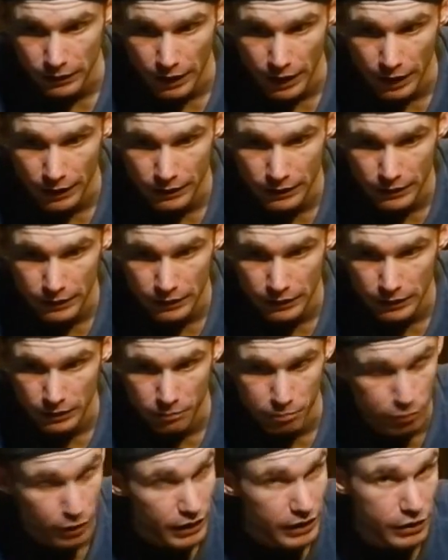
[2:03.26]
that
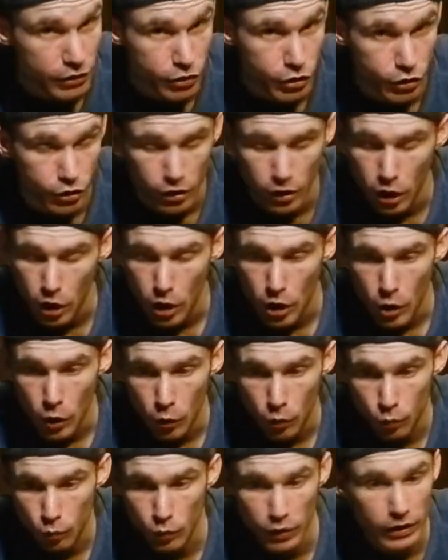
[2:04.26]
the peach
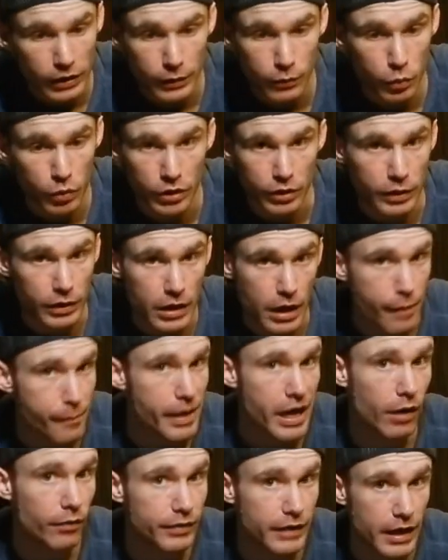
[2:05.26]
really wouldn't
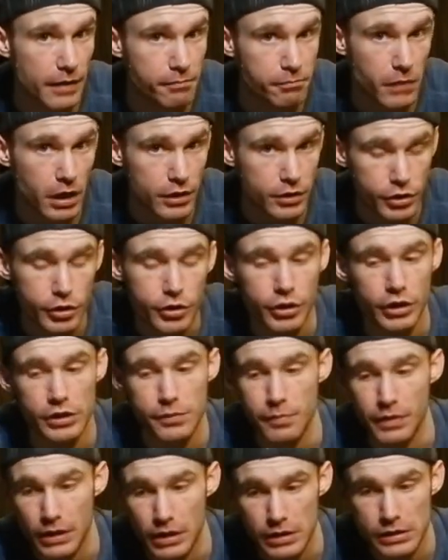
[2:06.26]
come out that much,
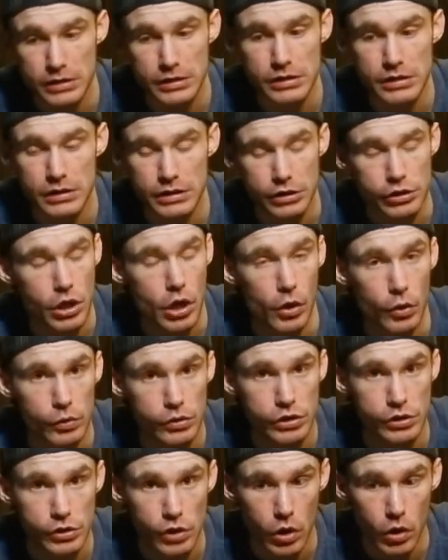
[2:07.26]
just because this
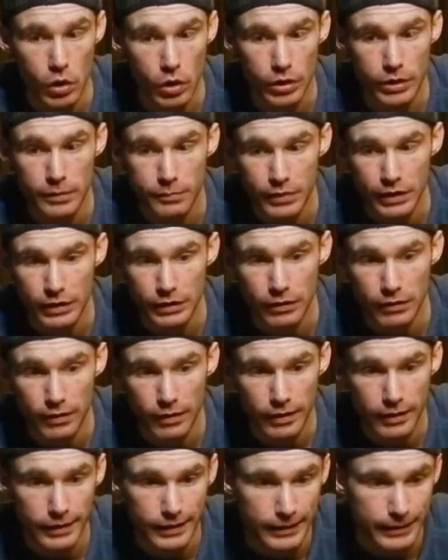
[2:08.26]
hose has already been,
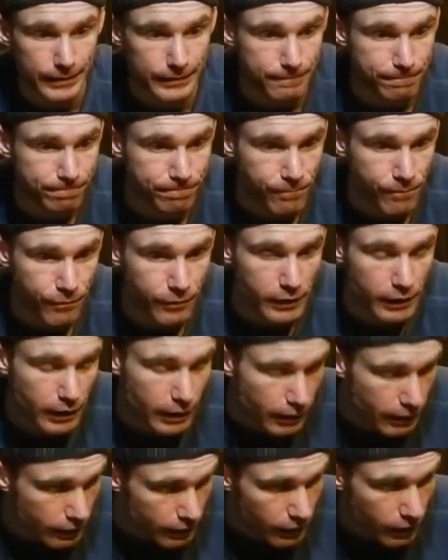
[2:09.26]

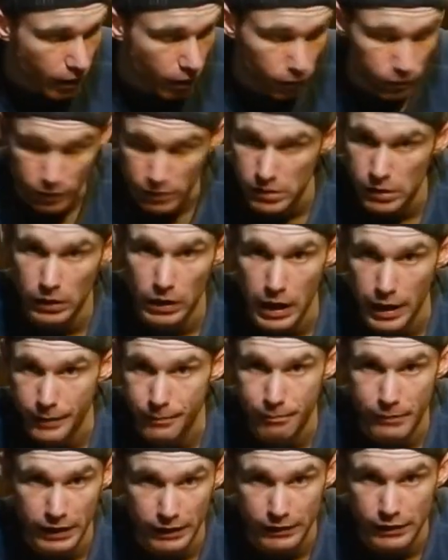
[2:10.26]
there's a lot
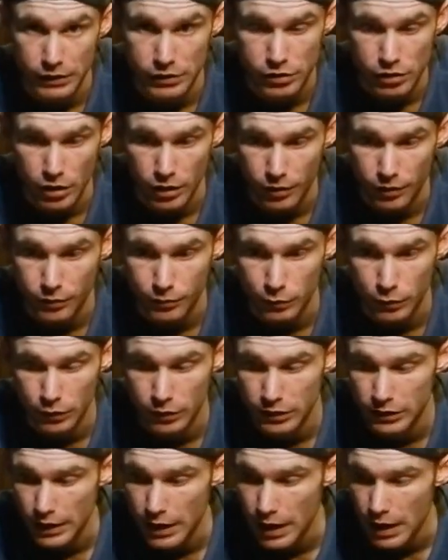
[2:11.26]
of mint that's gone
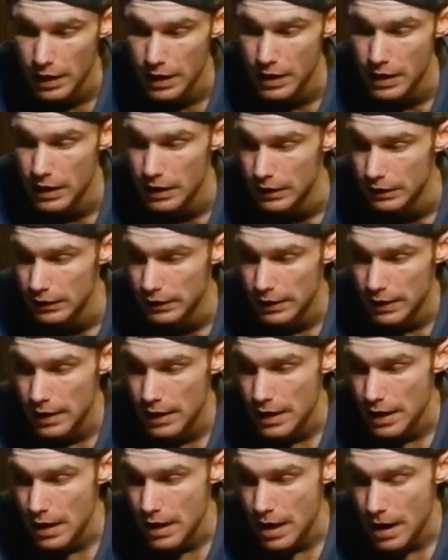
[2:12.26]
through it, and
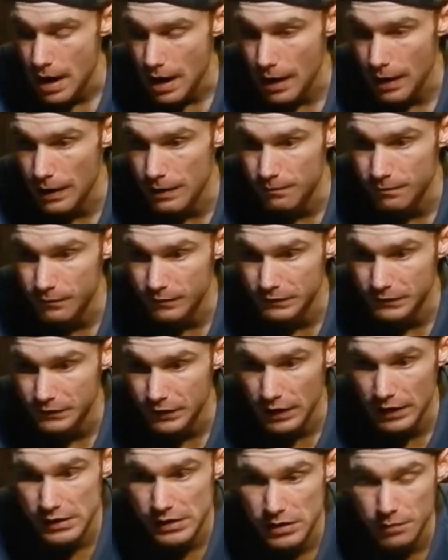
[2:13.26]
I'm
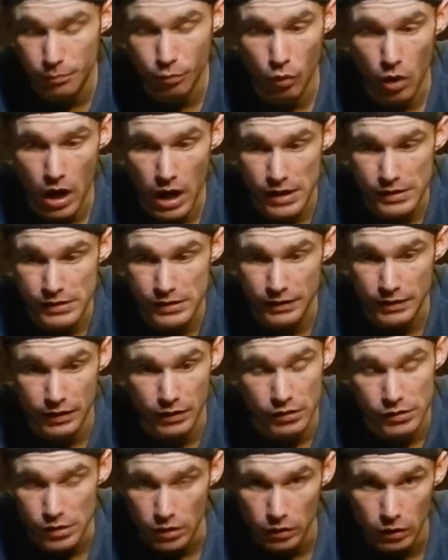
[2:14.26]
very surprised that
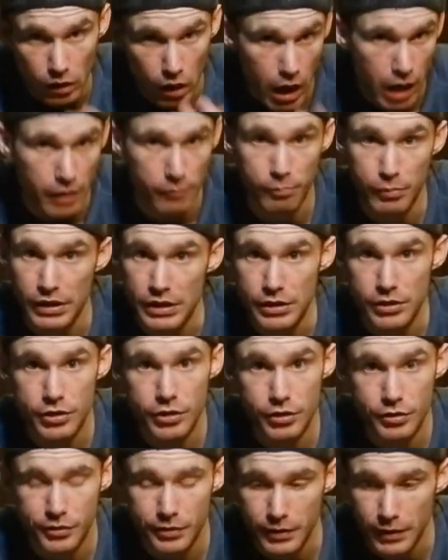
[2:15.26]
there's a lot of
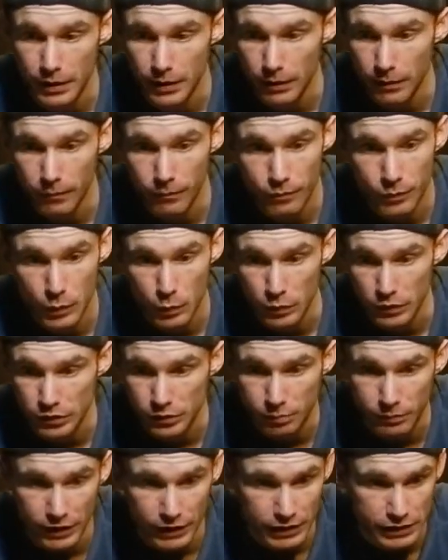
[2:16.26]
peach,
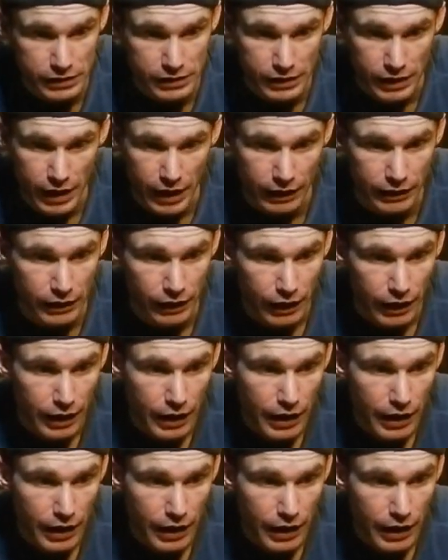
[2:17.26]
which means that